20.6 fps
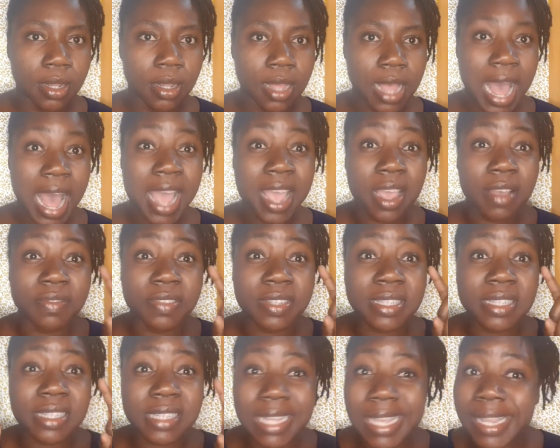I have
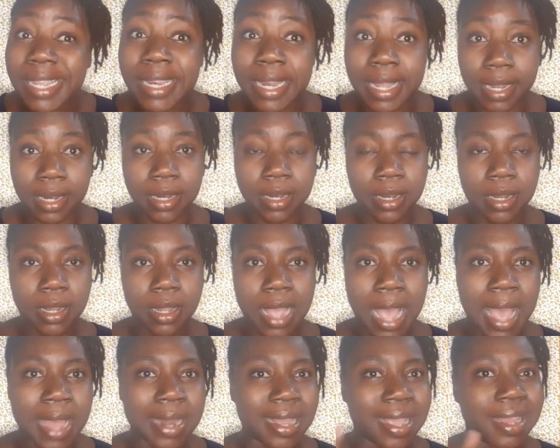seen it,
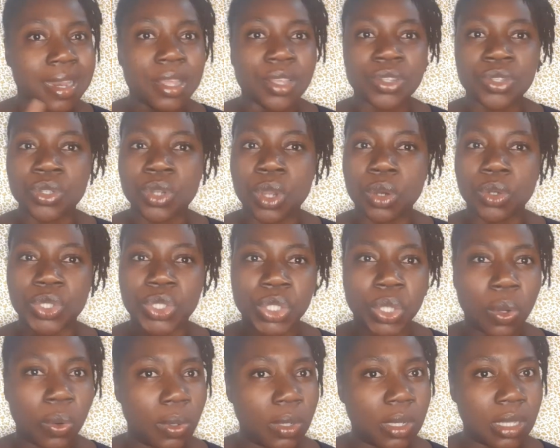and it is no
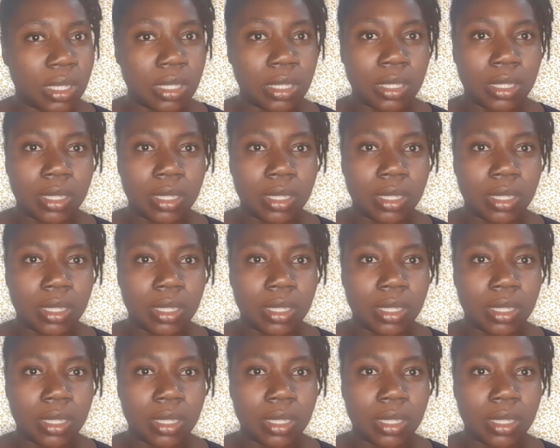joke.